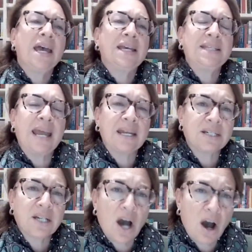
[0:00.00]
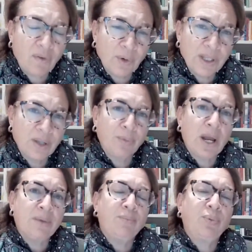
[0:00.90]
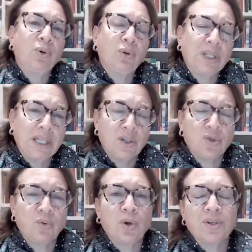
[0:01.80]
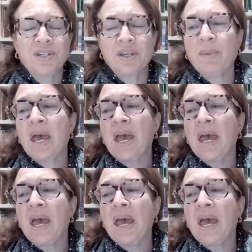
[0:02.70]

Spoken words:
his hand covering the bread, pulling it towards him,